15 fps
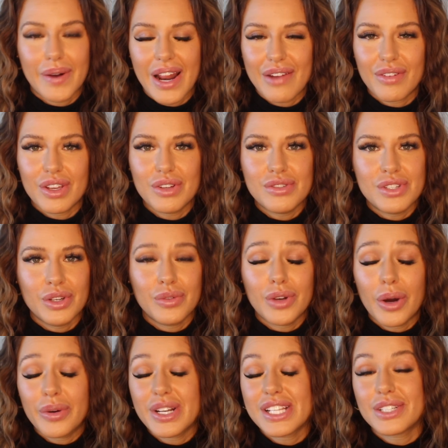whatever you do.
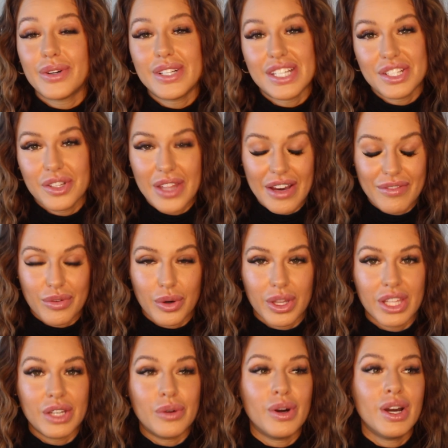No one is going to do that for
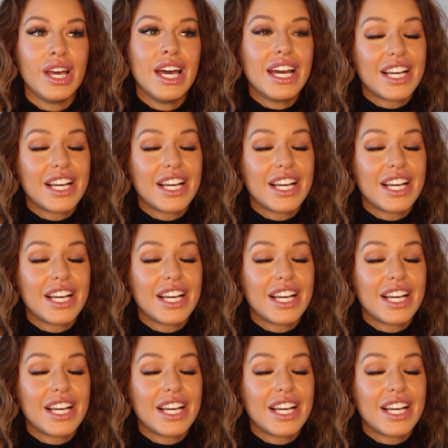you.